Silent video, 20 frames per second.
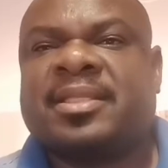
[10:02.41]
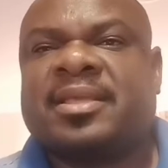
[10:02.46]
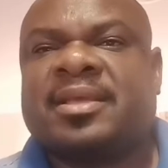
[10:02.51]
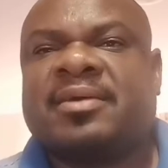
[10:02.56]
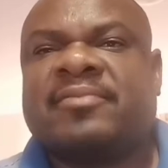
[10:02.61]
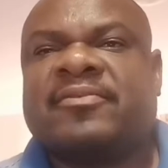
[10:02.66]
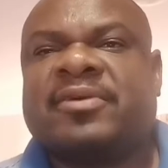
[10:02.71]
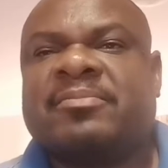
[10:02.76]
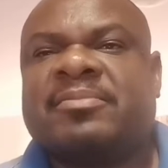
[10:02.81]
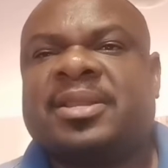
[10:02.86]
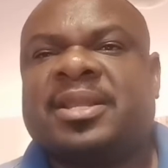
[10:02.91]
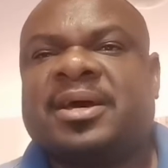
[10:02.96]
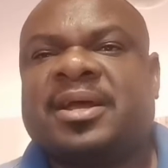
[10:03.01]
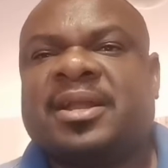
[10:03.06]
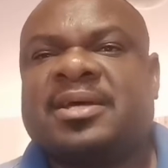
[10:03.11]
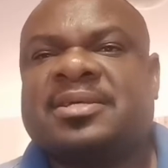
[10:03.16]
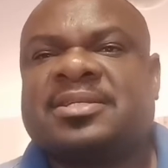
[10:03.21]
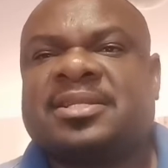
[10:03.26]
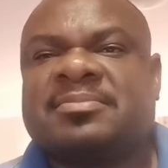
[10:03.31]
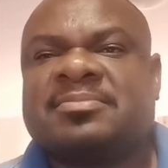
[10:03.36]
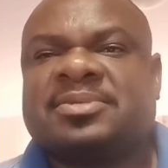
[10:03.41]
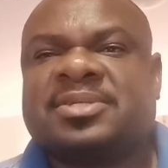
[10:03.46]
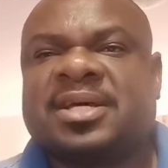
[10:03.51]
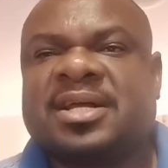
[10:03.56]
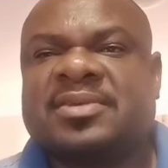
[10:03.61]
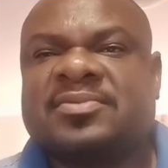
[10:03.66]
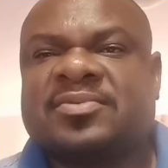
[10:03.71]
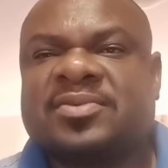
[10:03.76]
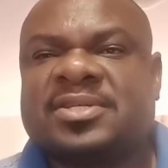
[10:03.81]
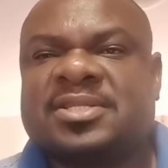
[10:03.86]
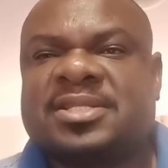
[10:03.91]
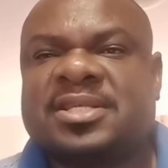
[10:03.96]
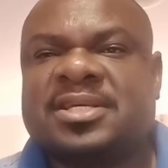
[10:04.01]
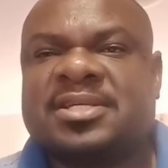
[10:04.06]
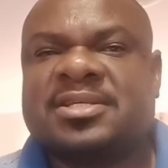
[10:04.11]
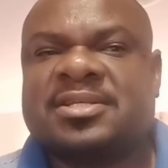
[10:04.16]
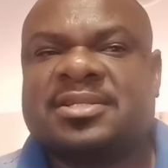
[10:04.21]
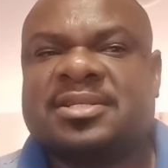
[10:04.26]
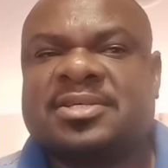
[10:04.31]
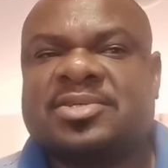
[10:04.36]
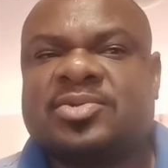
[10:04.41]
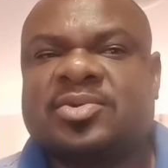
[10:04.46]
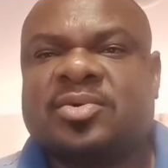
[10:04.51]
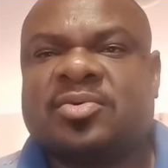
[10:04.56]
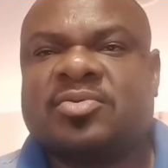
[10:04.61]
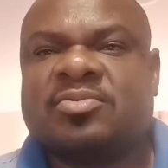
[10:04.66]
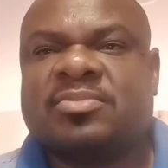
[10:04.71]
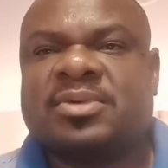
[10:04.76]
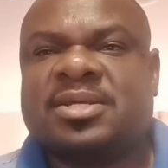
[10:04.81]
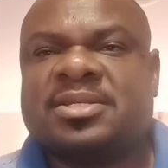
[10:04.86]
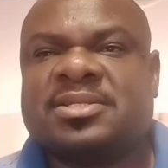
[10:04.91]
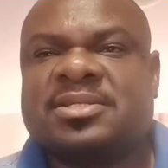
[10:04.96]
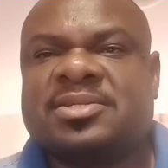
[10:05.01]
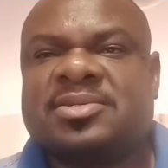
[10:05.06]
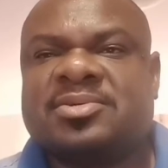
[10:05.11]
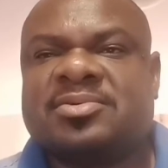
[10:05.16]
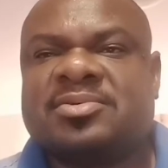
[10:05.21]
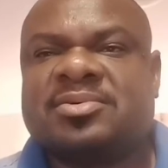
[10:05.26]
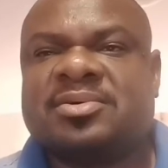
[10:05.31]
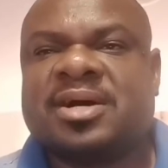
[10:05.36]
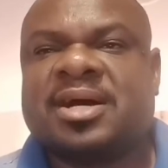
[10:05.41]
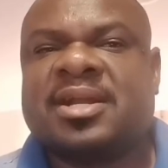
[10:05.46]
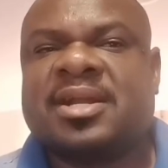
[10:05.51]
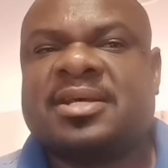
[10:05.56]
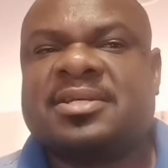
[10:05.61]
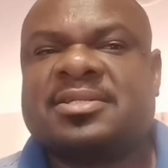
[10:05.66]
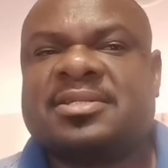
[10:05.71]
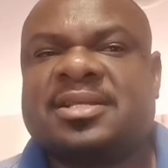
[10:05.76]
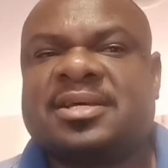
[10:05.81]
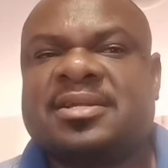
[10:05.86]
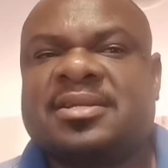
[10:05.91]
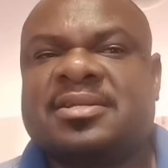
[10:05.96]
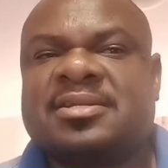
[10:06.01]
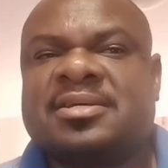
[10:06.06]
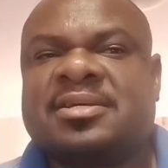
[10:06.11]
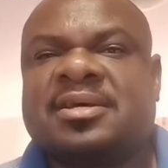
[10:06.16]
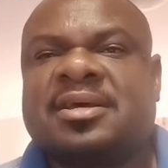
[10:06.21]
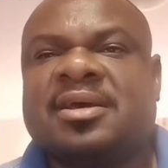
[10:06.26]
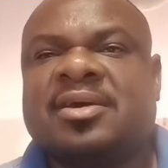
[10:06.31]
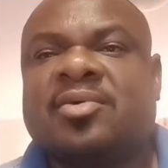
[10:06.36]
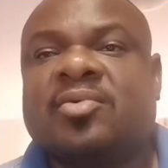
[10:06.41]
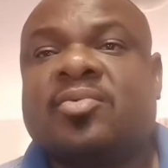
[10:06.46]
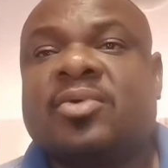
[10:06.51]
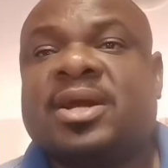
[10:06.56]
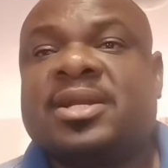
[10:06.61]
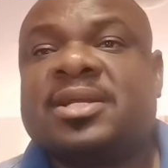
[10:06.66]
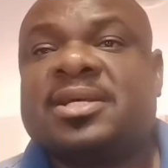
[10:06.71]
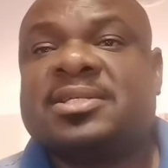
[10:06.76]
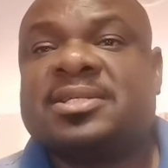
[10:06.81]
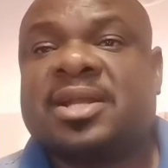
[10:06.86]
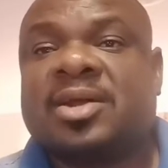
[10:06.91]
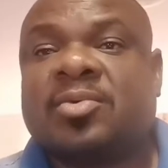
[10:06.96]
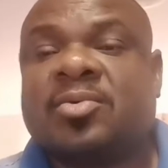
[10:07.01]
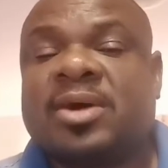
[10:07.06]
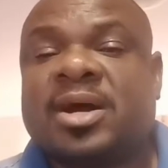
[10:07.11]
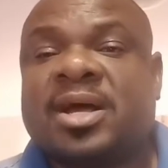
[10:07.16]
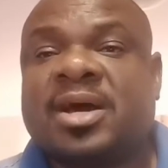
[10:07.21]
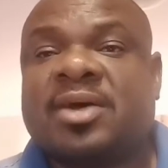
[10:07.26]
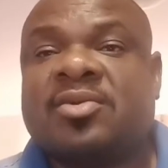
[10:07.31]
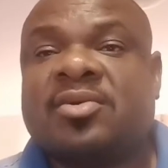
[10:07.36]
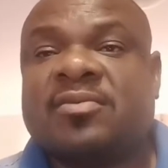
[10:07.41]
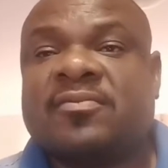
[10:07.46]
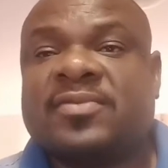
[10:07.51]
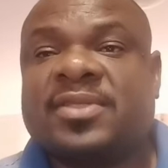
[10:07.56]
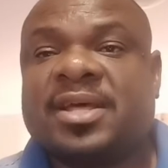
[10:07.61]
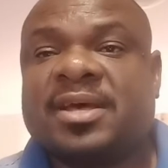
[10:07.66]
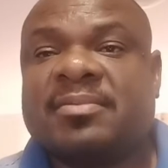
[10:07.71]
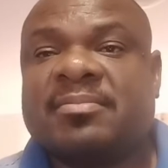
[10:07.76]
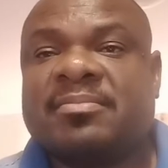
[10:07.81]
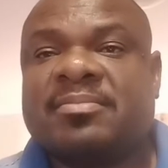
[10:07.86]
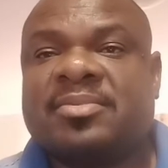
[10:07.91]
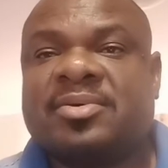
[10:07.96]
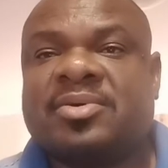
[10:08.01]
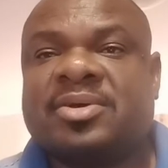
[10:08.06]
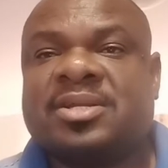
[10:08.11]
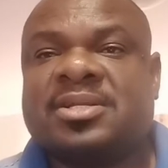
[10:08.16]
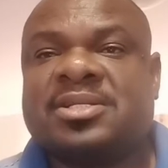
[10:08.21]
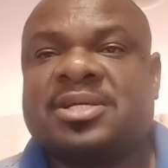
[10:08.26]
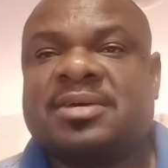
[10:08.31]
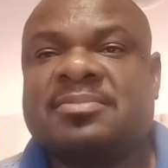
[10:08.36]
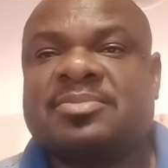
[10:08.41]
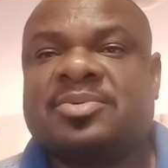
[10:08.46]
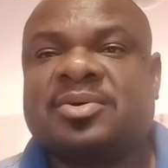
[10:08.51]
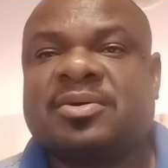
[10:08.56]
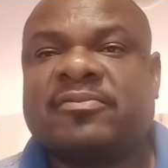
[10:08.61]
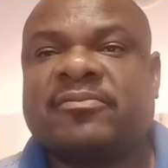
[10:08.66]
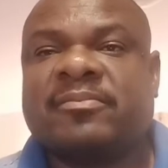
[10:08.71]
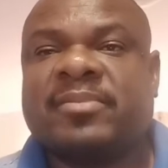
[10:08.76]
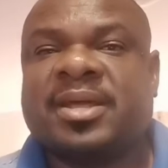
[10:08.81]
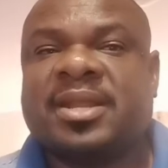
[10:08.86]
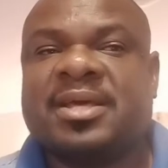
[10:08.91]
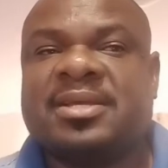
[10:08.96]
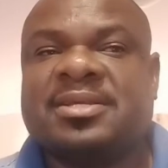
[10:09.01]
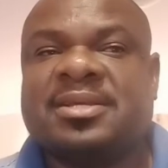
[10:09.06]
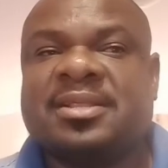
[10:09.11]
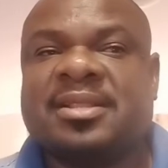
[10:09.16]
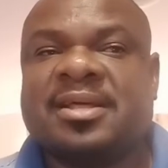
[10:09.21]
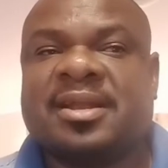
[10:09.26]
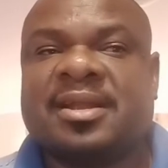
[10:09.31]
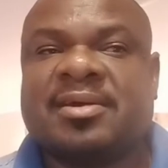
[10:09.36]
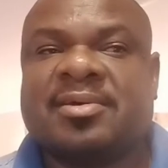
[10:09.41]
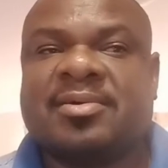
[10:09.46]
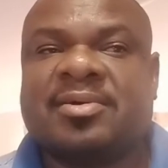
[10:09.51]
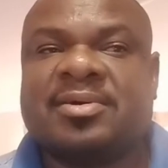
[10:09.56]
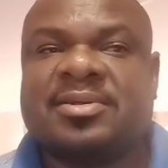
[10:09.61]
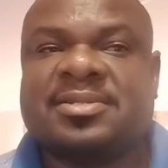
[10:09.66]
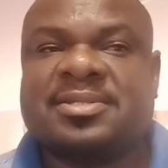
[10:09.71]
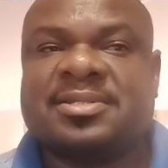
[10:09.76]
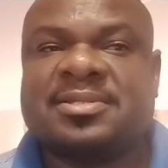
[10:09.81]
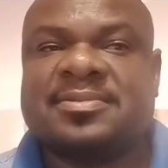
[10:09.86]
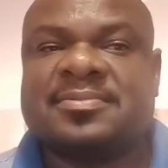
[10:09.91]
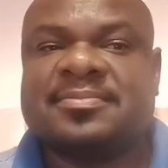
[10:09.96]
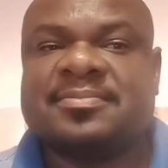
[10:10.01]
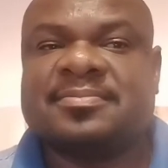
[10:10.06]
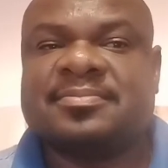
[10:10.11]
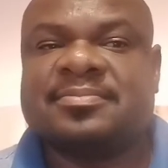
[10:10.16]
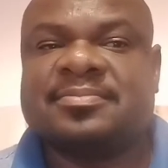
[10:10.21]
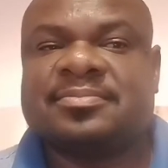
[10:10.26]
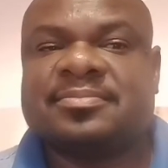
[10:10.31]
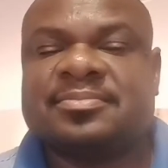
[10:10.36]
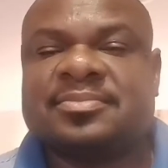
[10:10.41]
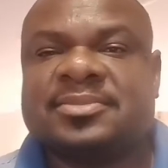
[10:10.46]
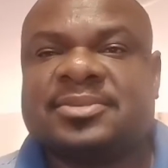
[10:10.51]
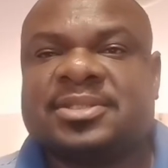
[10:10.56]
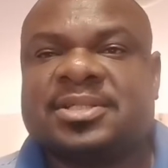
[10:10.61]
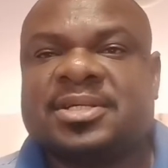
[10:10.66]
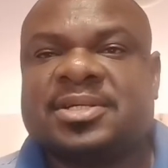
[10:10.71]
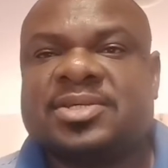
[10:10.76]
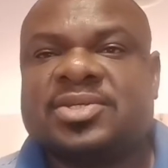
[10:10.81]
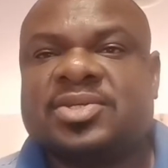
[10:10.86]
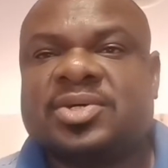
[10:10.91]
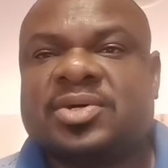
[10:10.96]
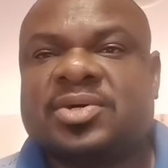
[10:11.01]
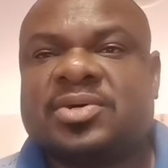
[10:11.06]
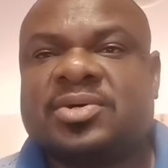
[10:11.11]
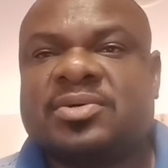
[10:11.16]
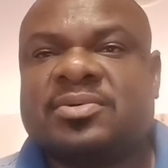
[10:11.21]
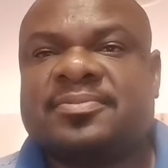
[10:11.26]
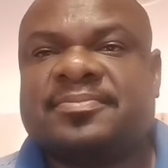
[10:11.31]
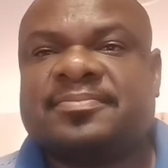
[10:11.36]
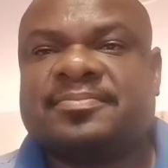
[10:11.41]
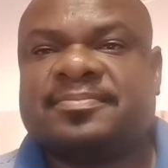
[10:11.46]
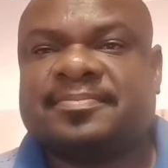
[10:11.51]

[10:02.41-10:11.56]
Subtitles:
familiarize themselves with these documents to understand what is required of them in terms of managing the records. So